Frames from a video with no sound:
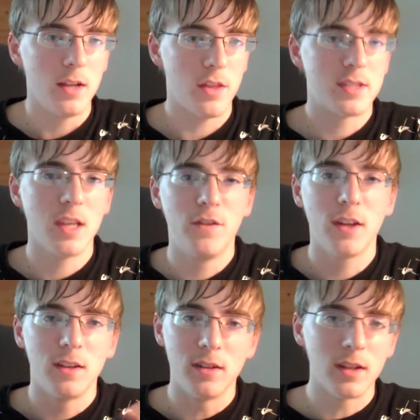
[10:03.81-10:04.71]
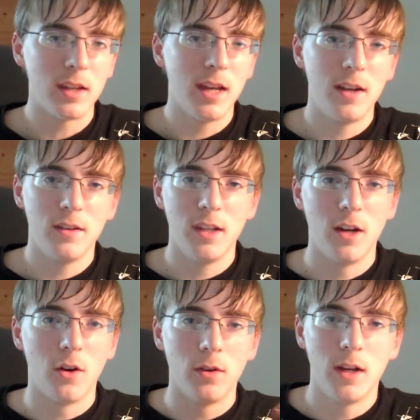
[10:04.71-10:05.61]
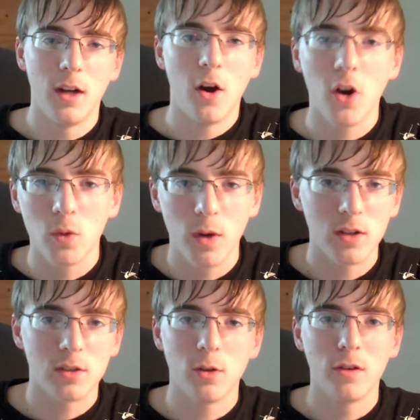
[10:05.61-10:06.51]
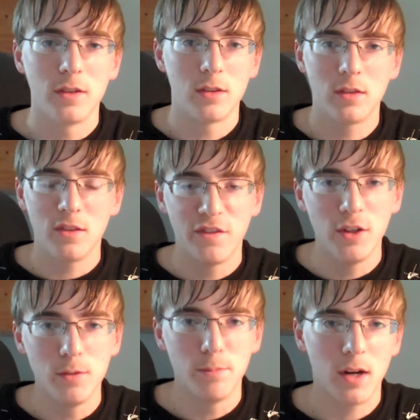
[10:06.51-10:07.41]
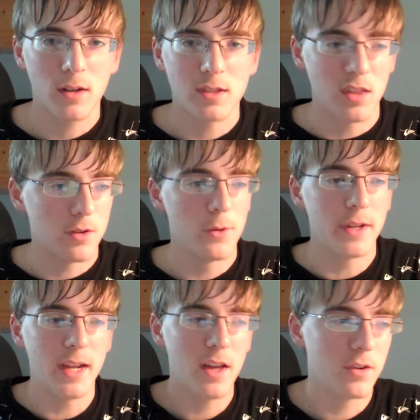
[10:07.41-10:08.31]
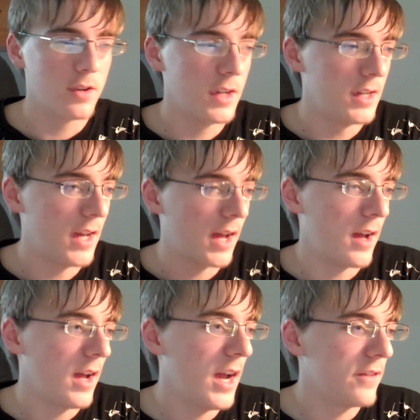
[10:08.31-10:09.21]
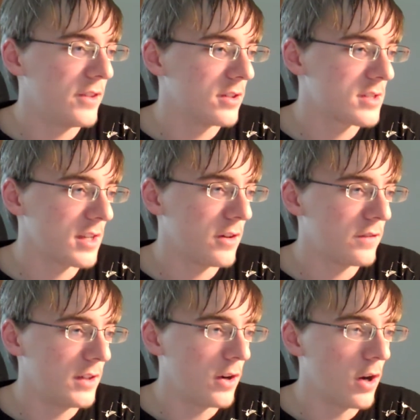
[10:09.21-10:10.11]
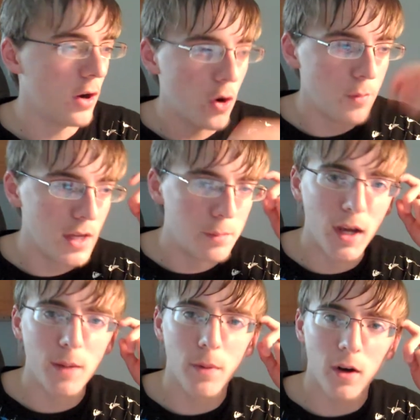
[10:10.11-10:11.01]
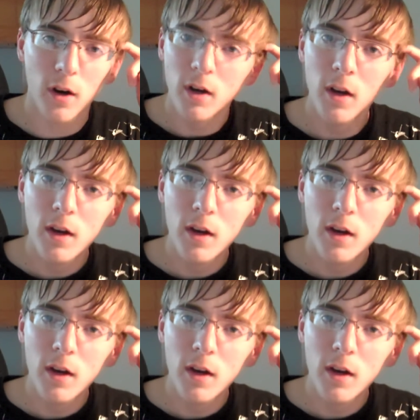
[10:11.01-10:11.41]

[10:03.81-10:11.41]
Stuff you can get, at a hardware store for a few bucks and throw together and have yourself, a homemade paintball,